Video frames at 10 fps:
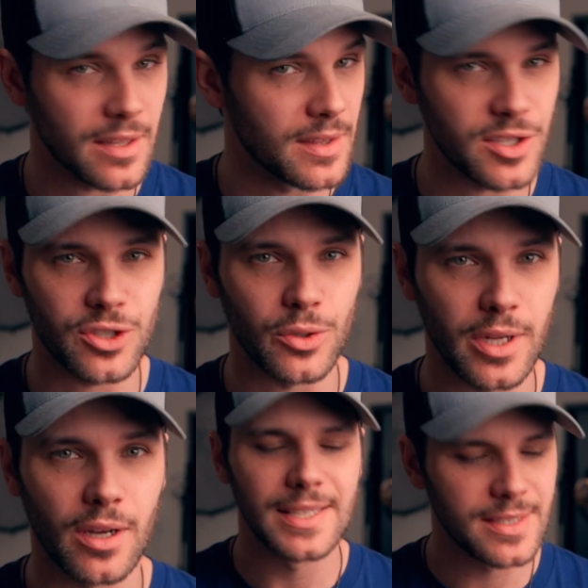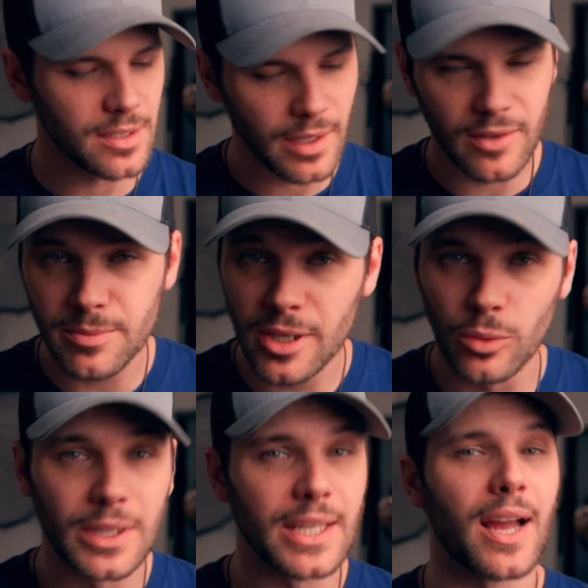in this studio. It still gives me a
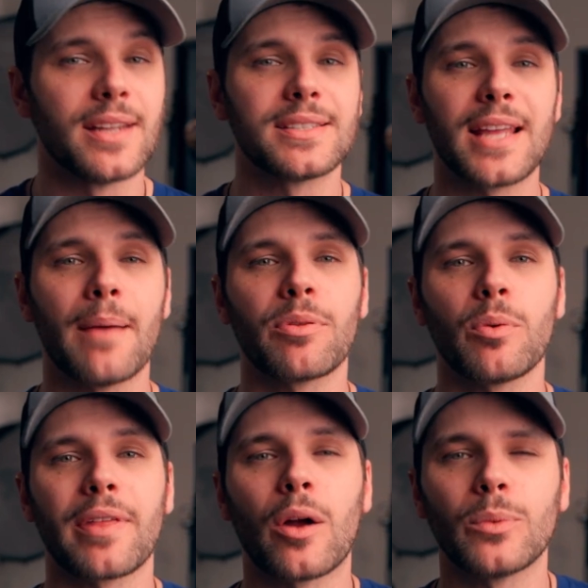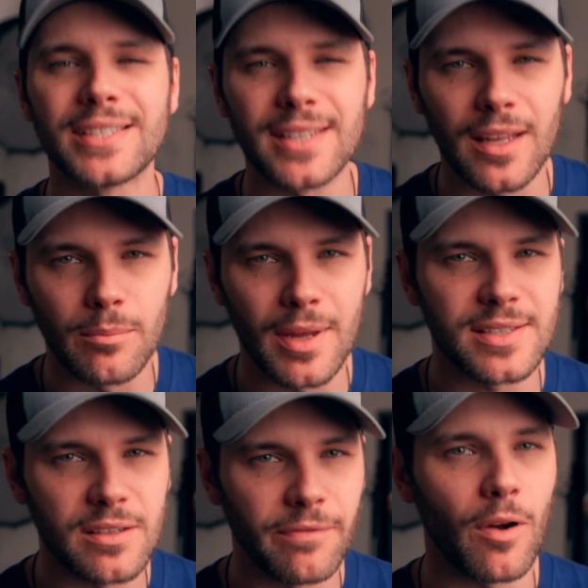really nice depth without risking
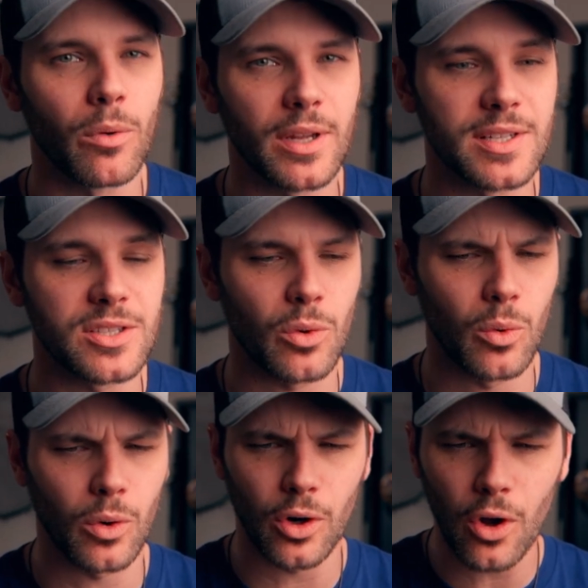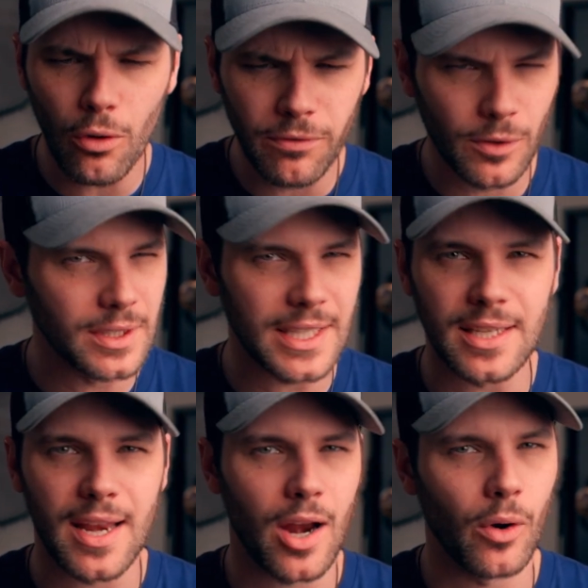missed focus or overly
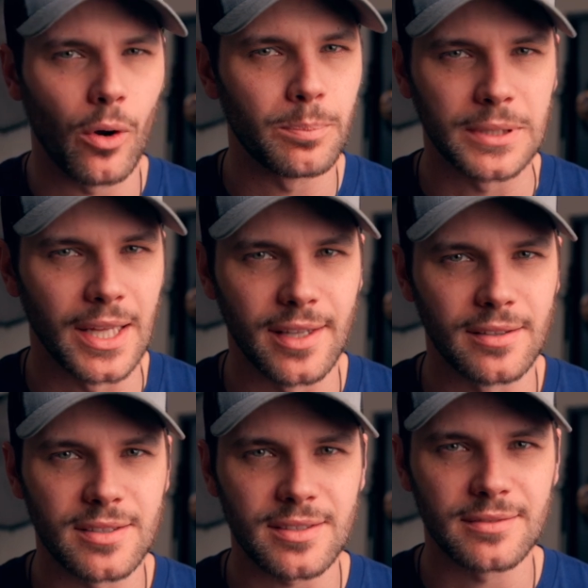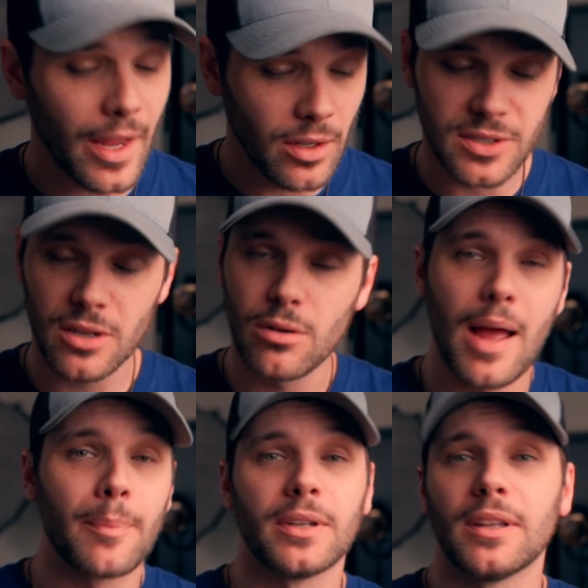narrow planes. I also
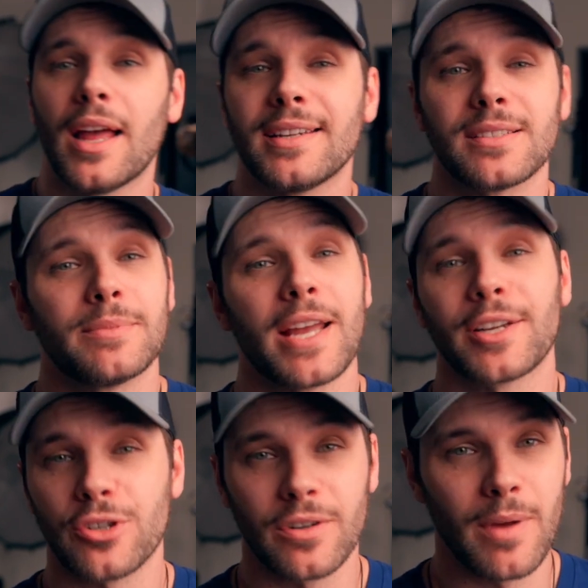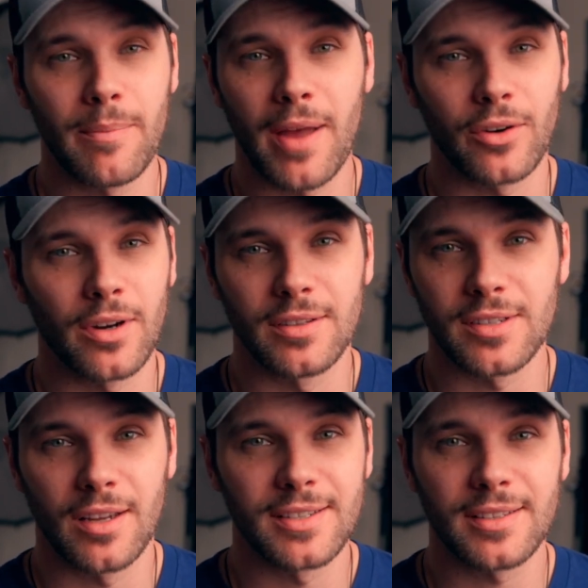happen to like some texture in my
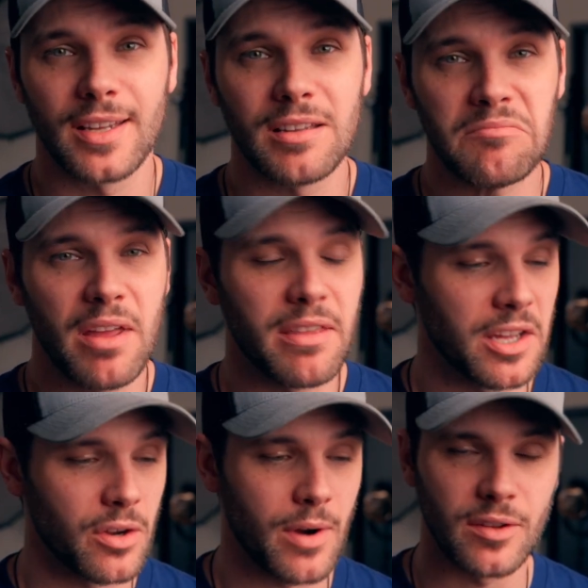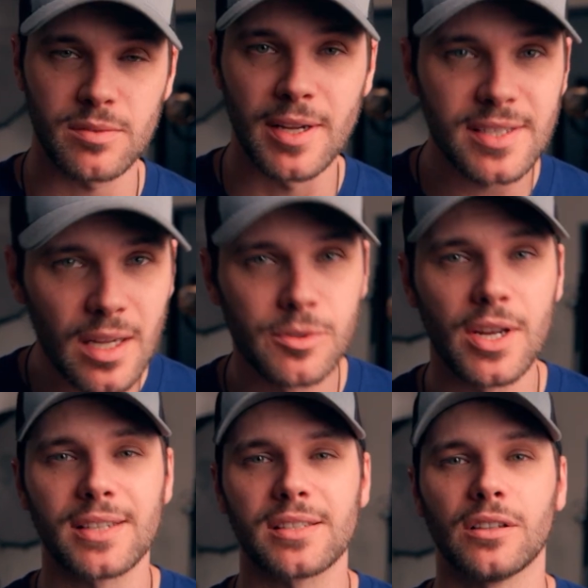backgrounds, honestly. I think it grounds my
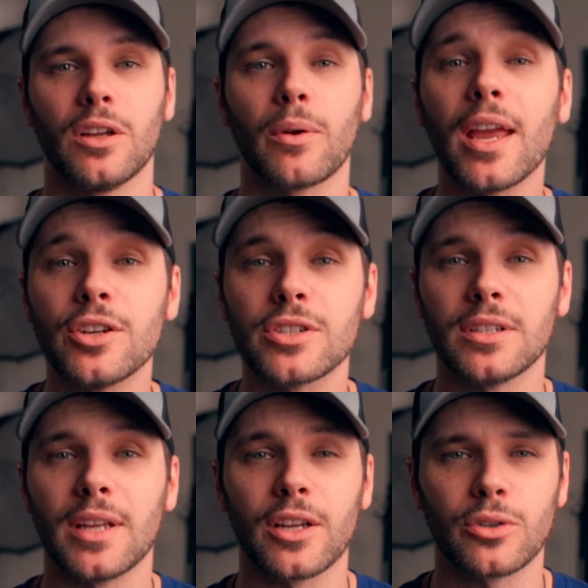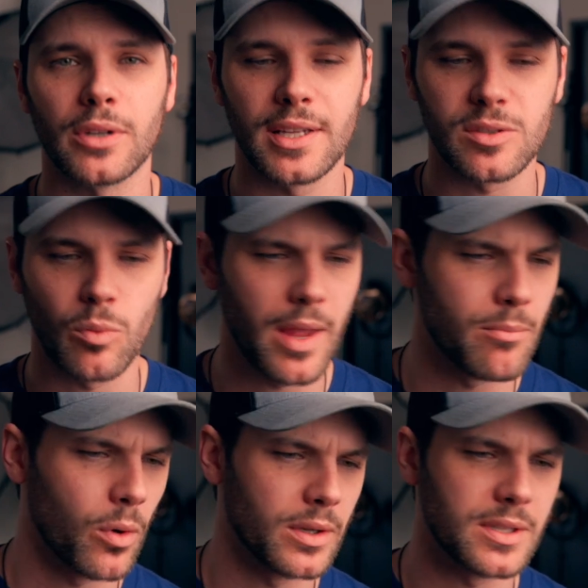subjects in a location and creates way
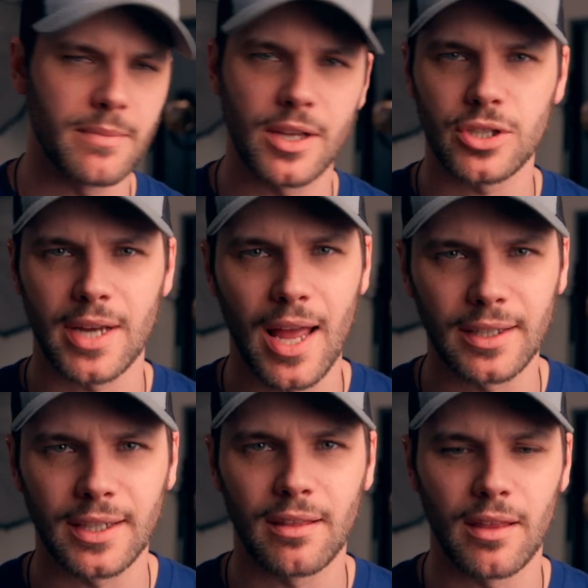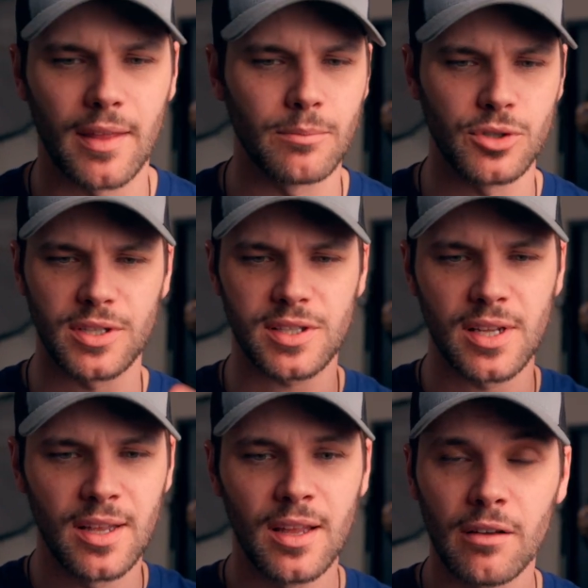more dimensionality than them just
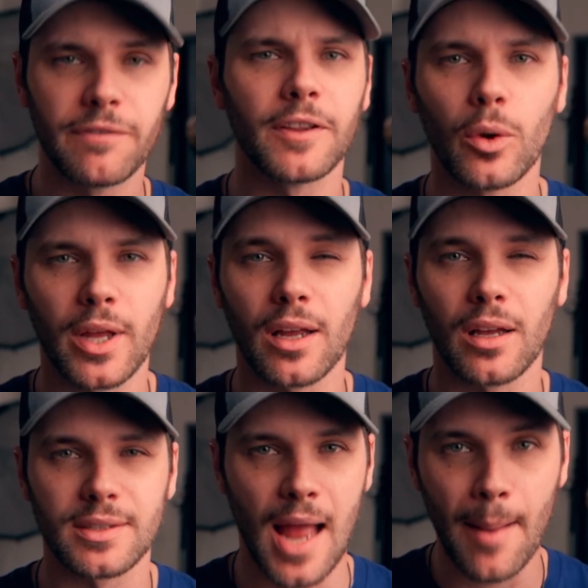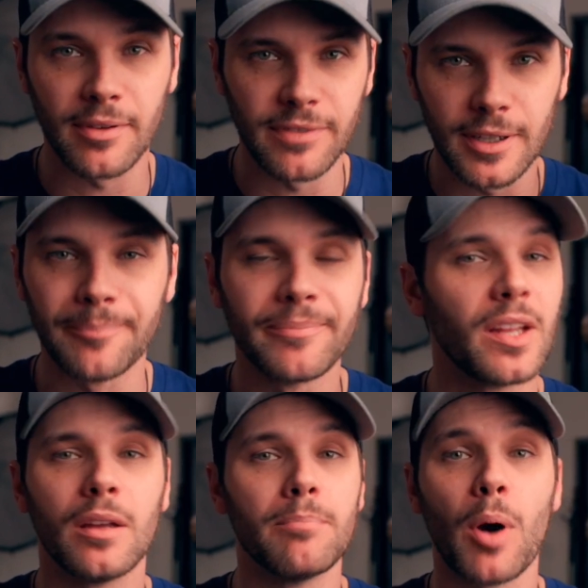floating on top of a
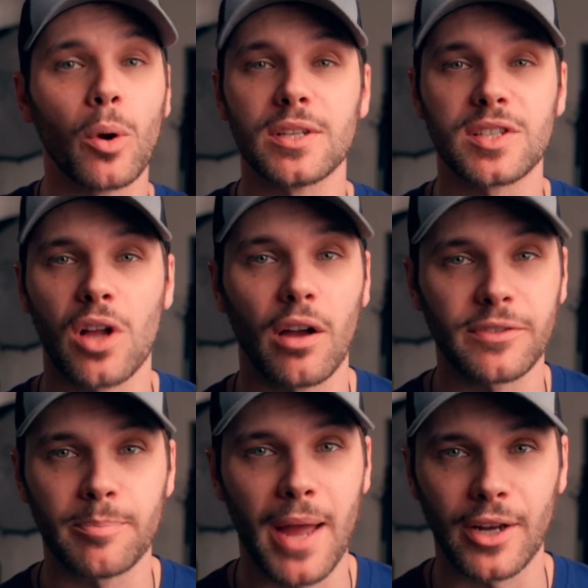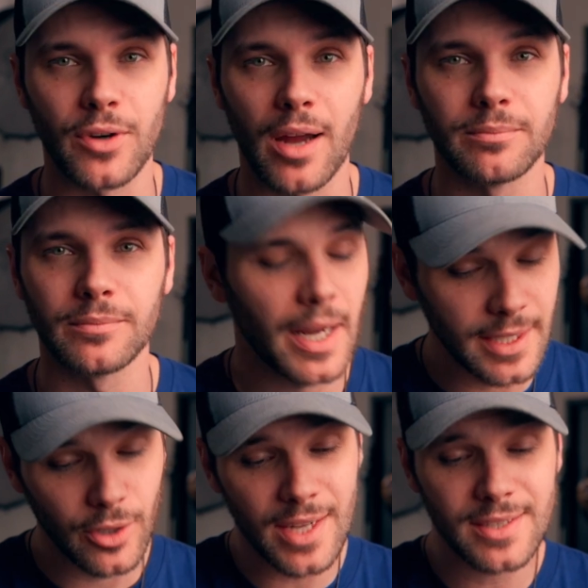bokeh soft backdrop. But I
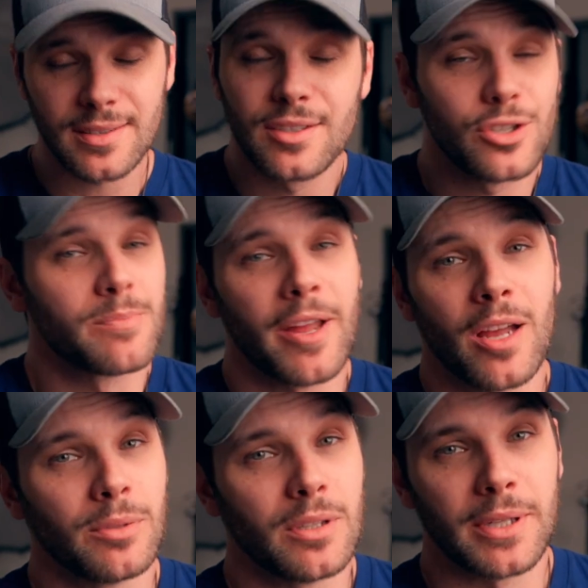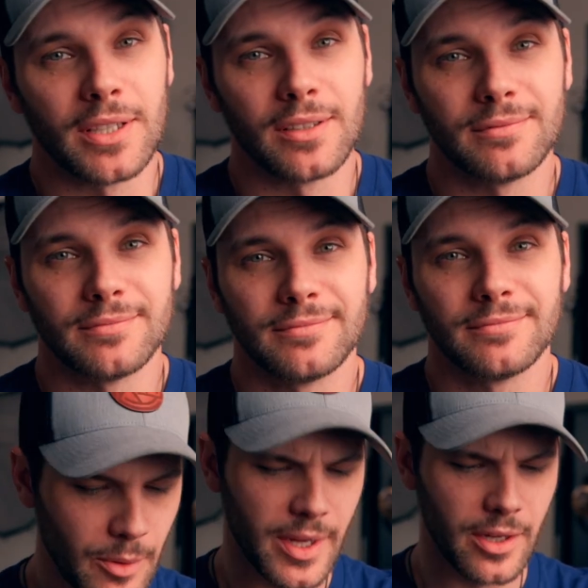digress, that's just my humble opinion. Let
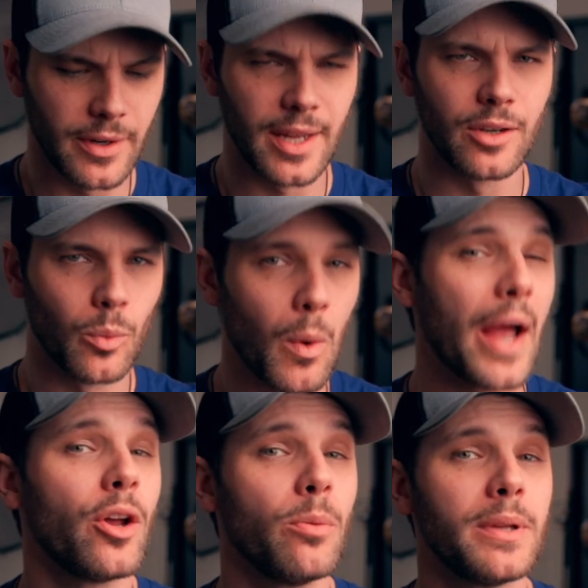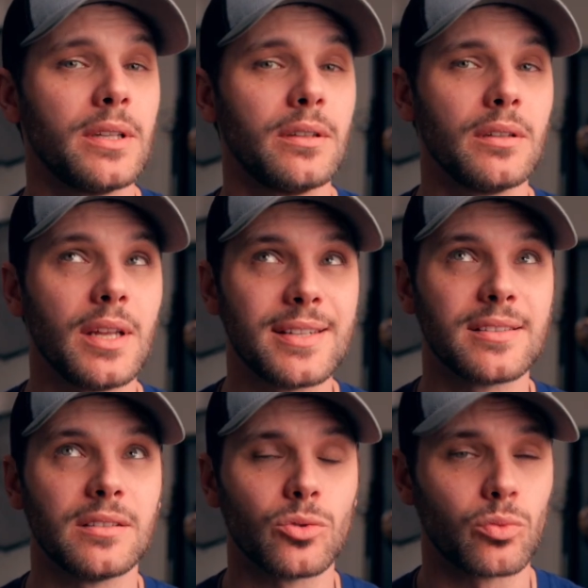me reiterate, wide open
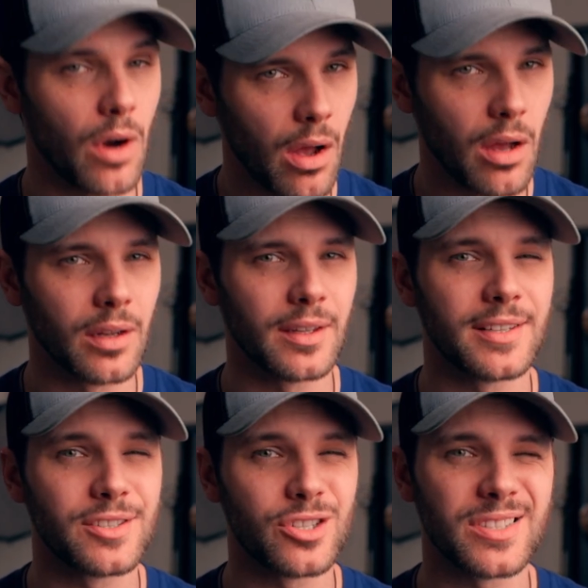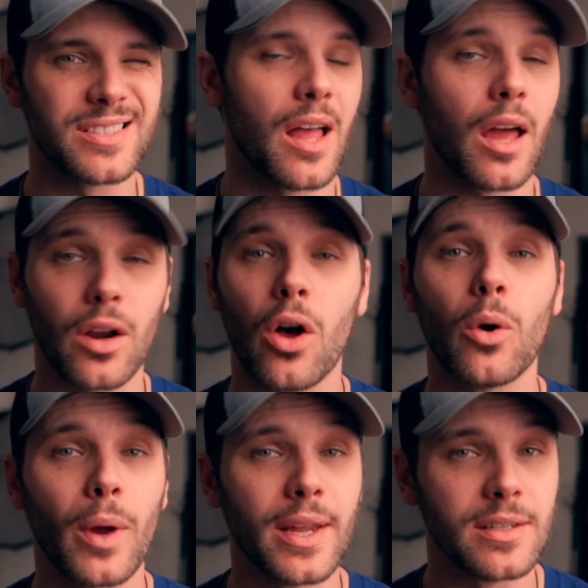isn't wrong, it's just not
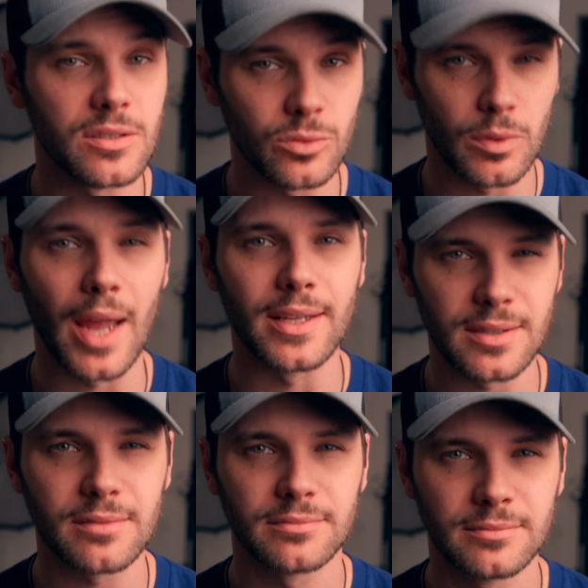always right.